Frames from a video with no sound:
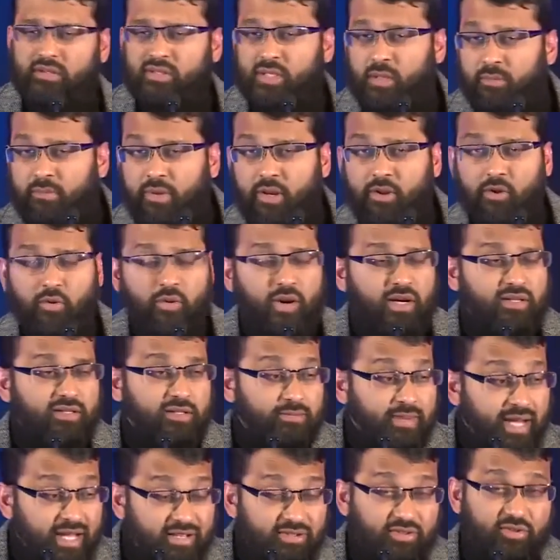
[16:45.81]
somebody who has
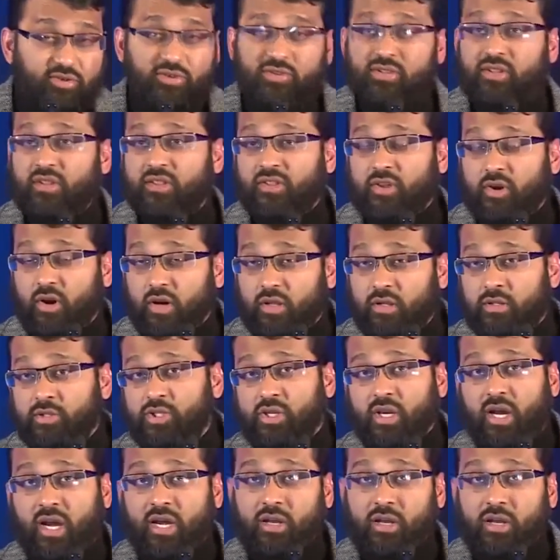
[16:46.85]
a master's in theology.